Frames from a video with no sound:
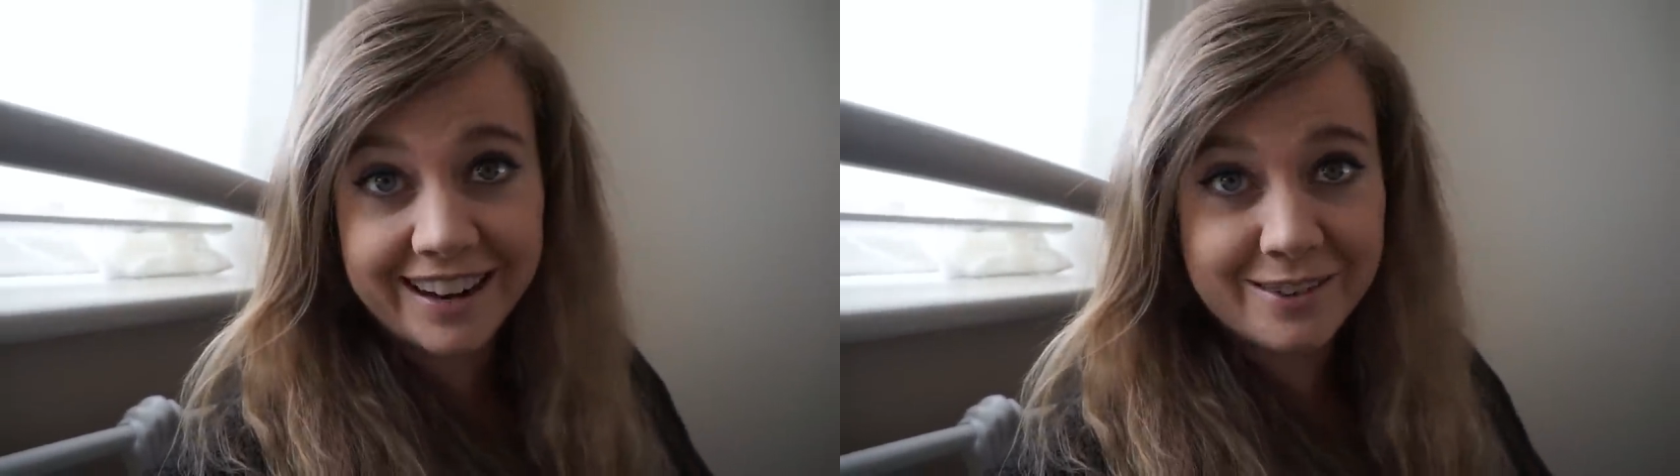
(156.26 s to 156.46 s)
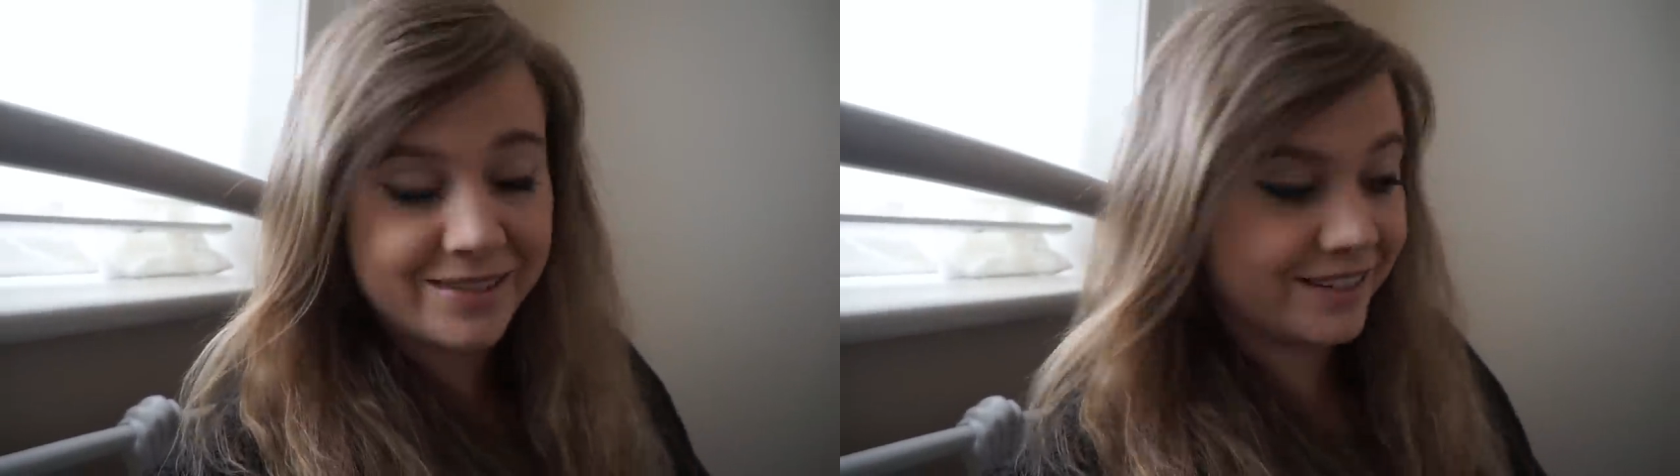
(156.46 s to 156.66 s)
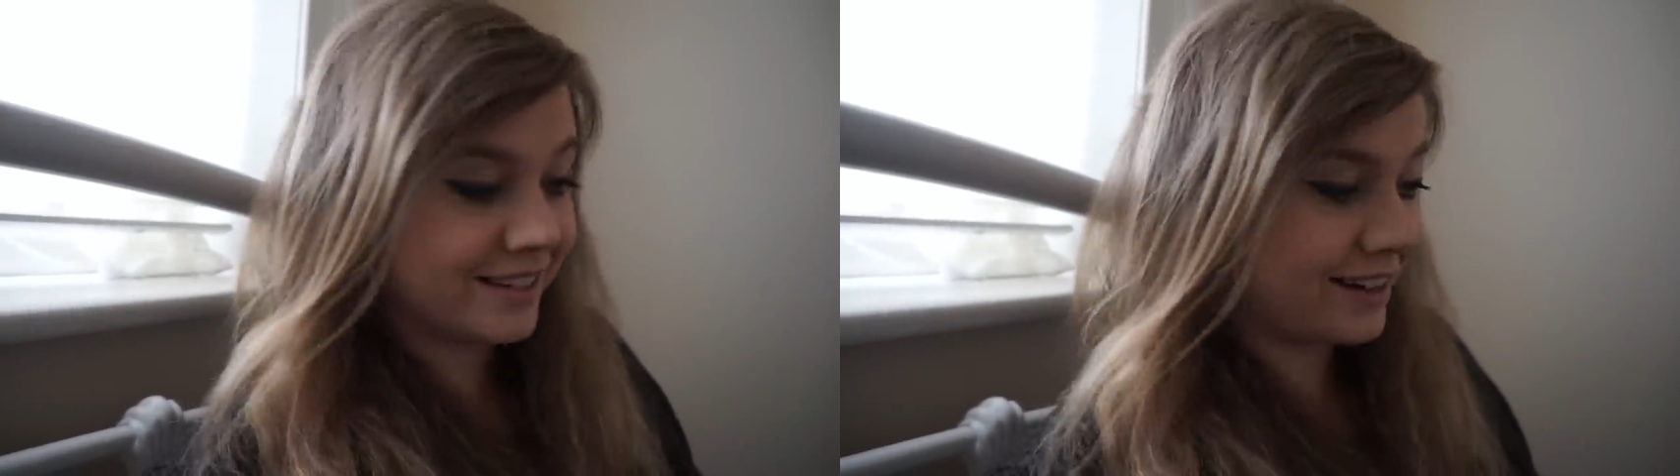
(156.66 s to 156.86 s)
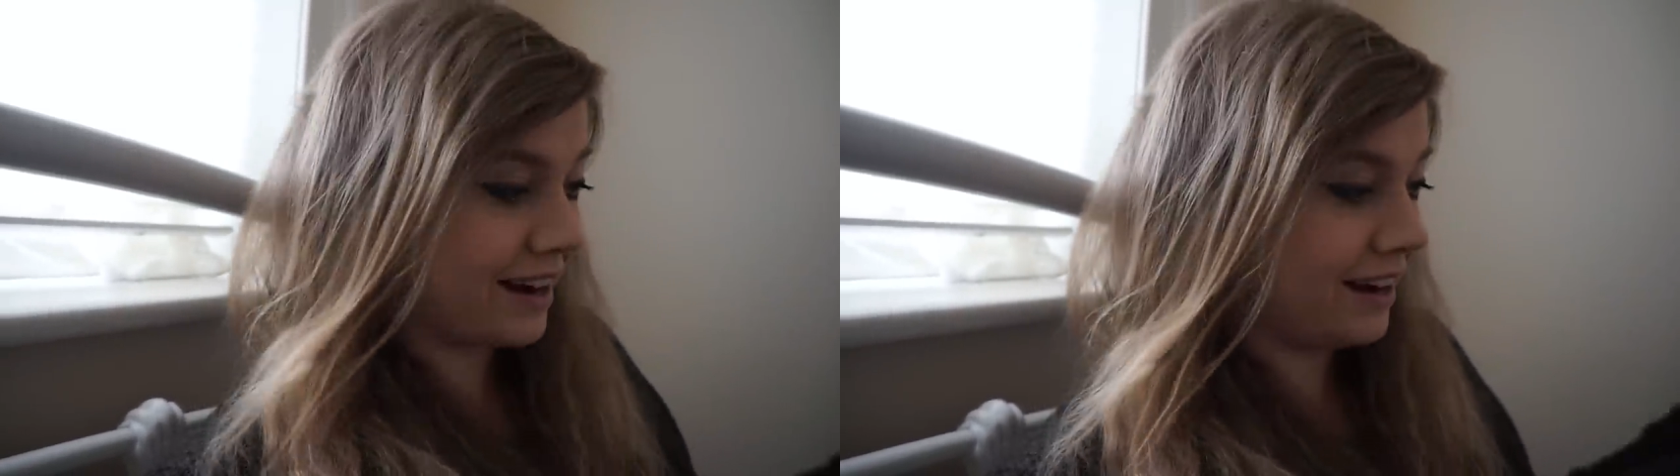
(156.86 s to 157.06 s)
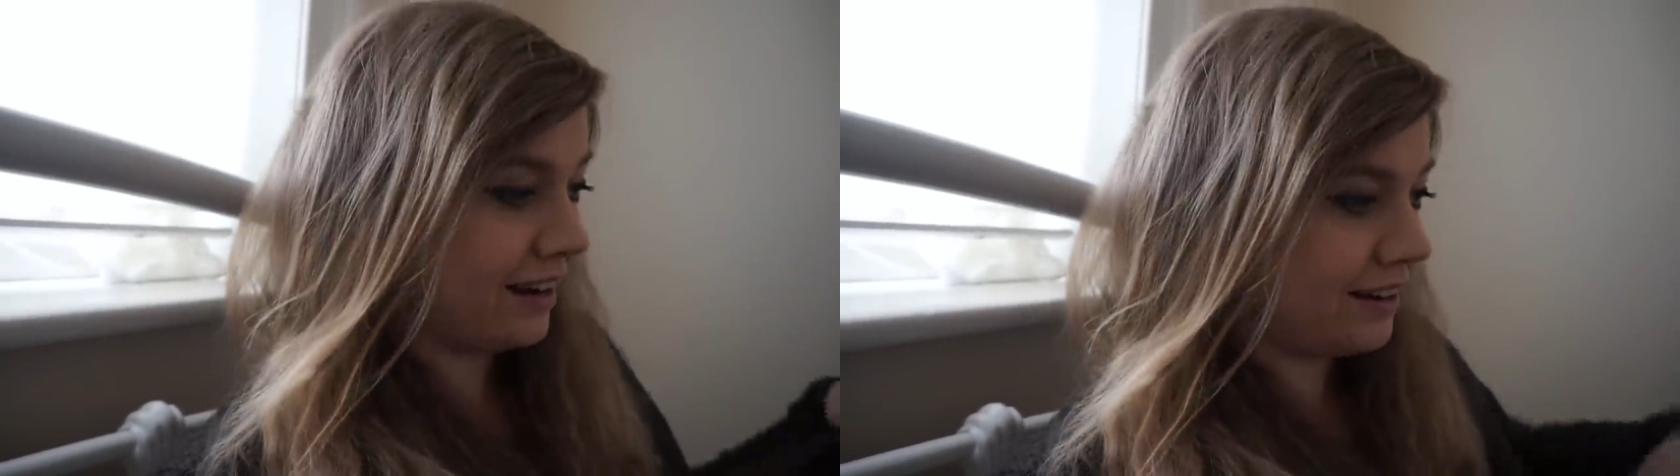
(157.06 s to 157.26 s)
come and
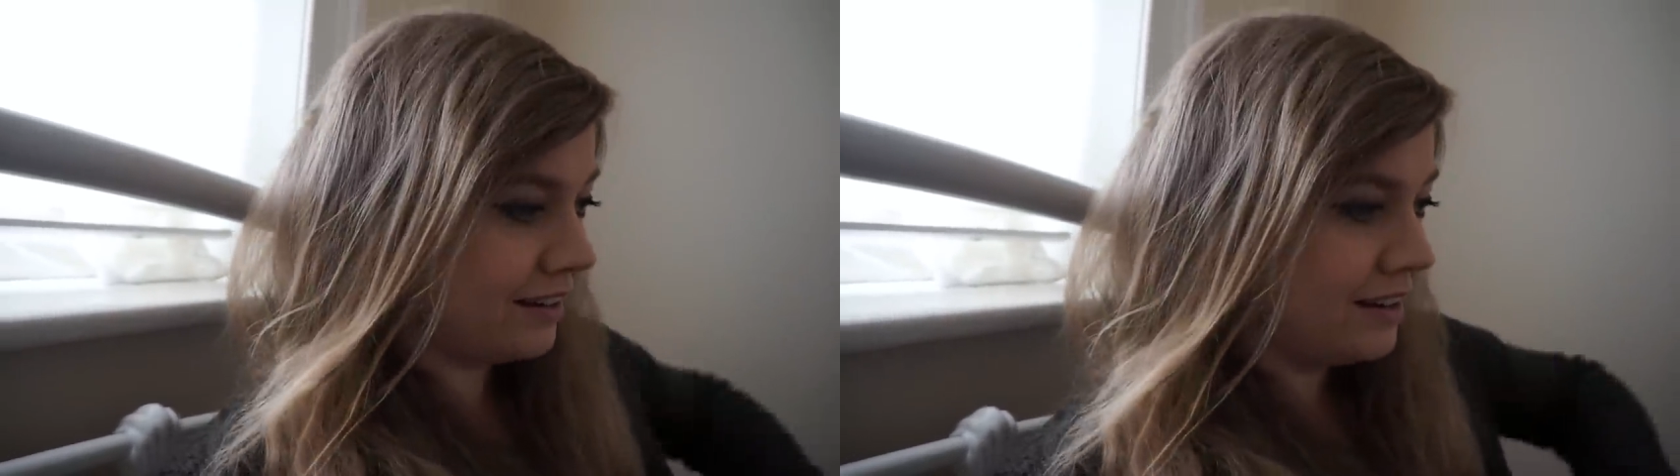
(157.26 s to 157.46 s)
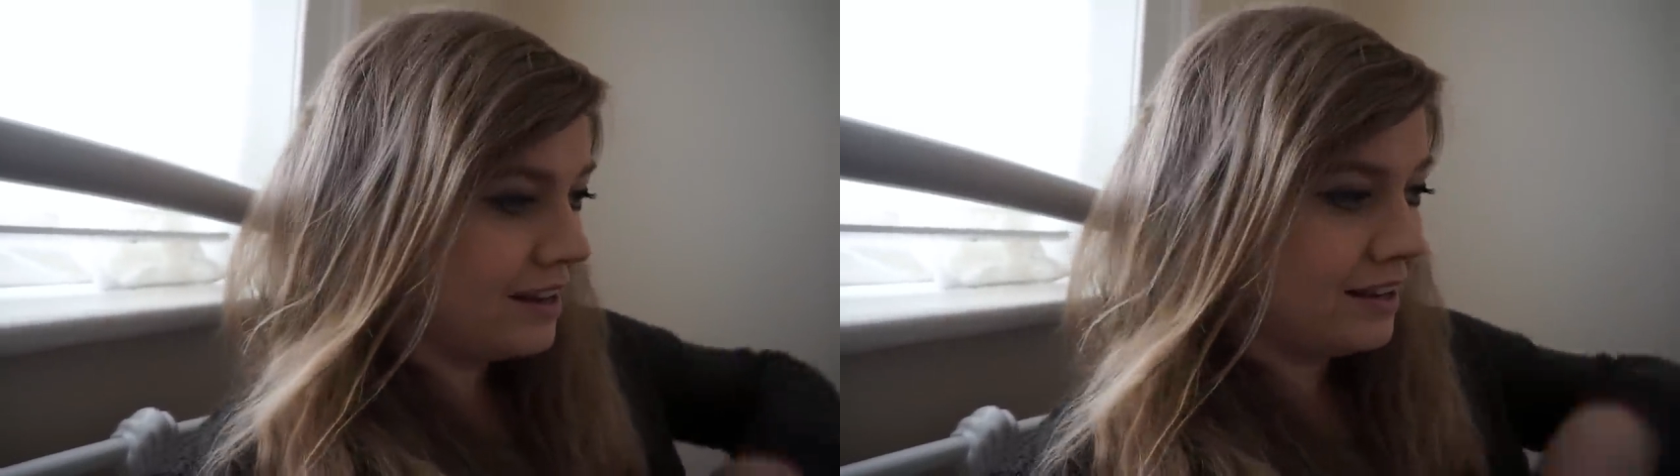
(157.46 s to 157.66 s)
stay here.